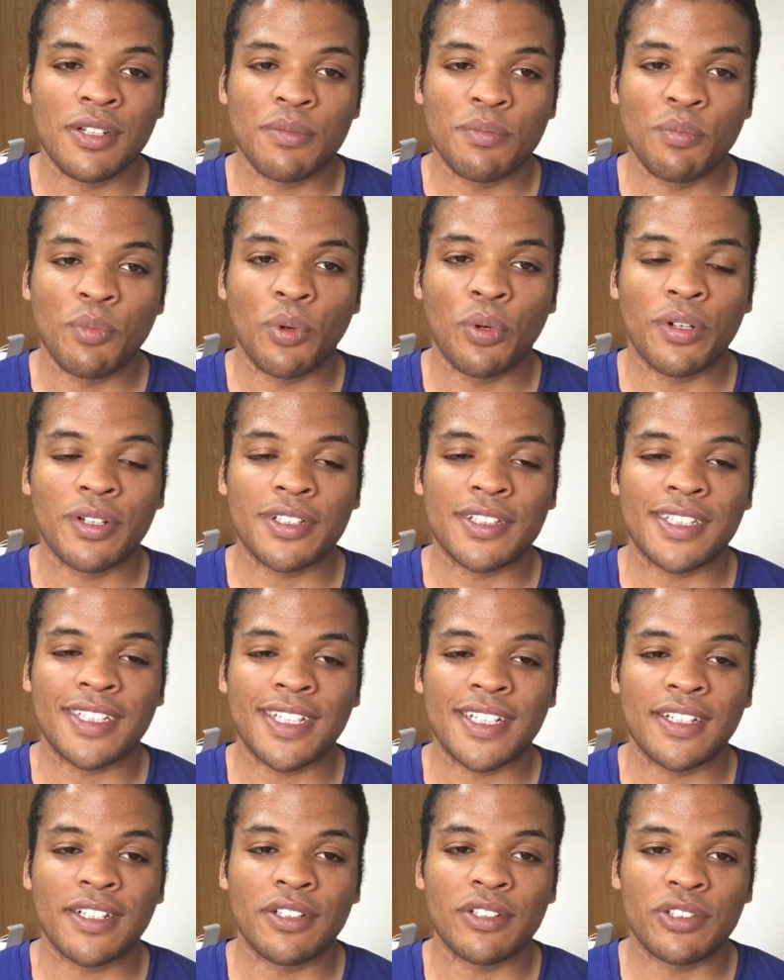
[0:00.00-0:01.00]
more
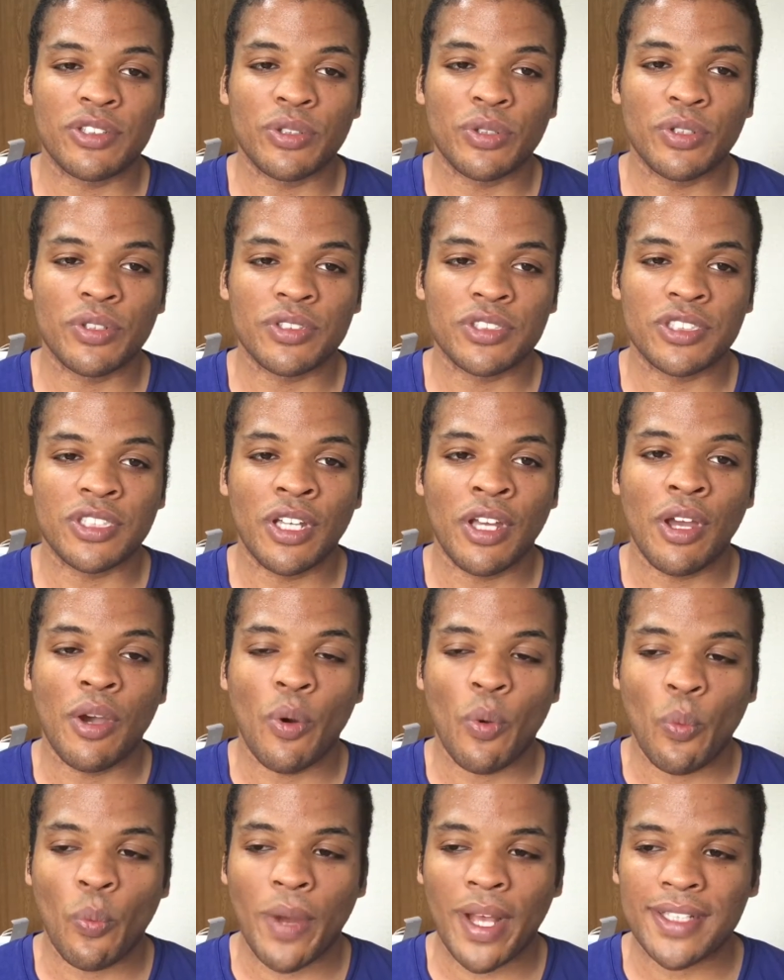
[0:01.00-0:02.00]
geared towards
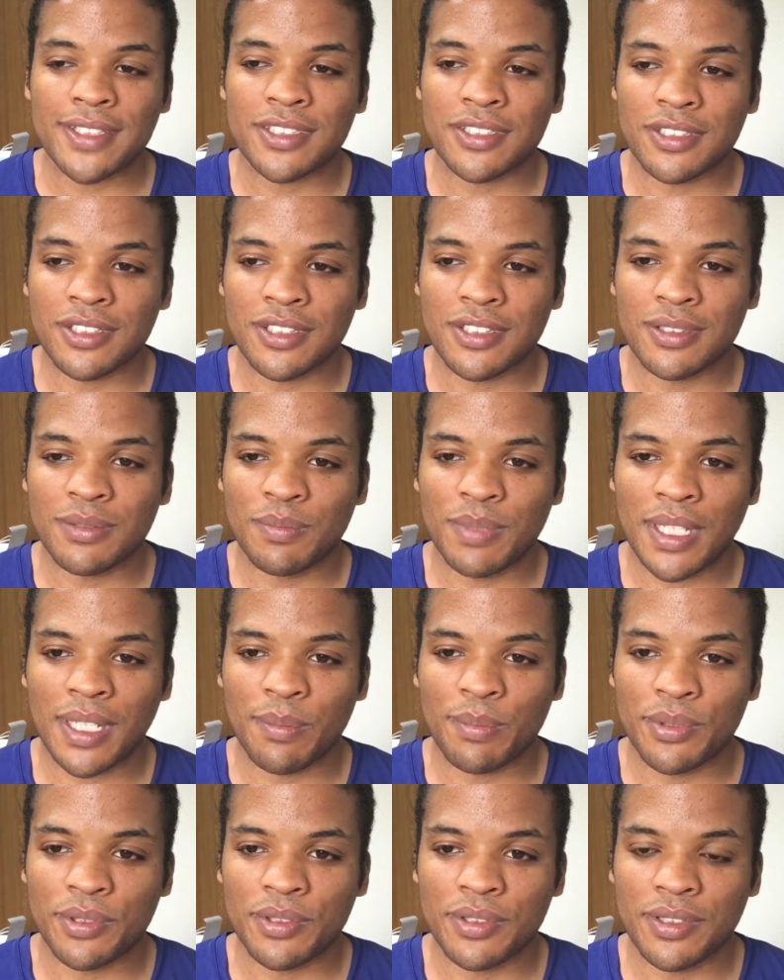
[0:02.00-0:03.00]
Western
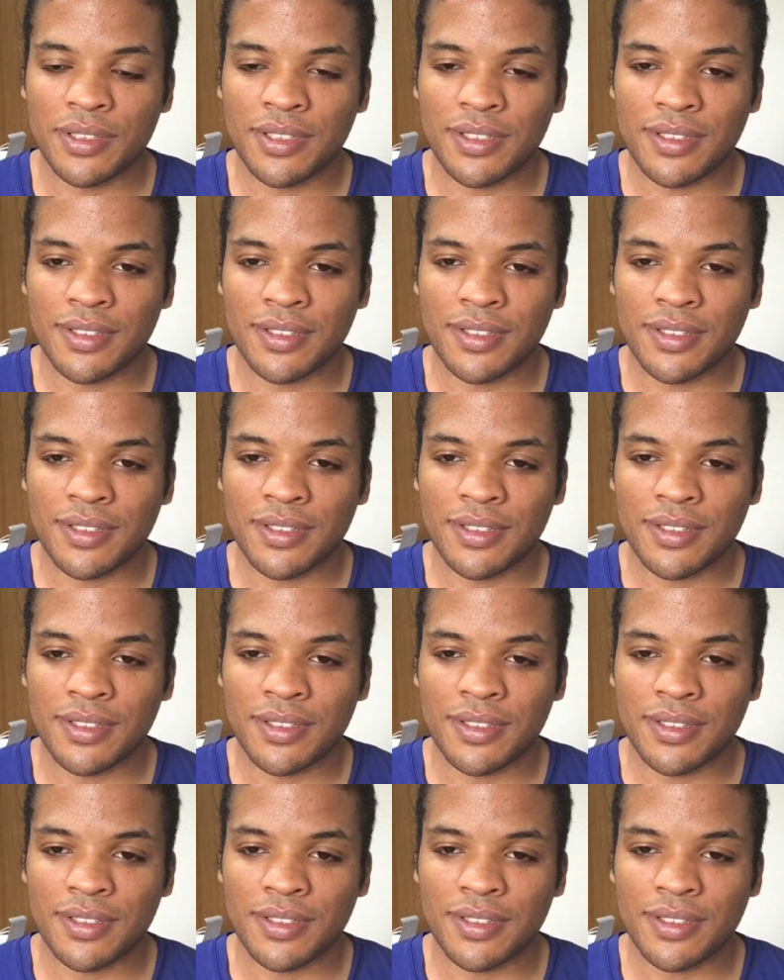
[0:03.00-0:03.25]
people.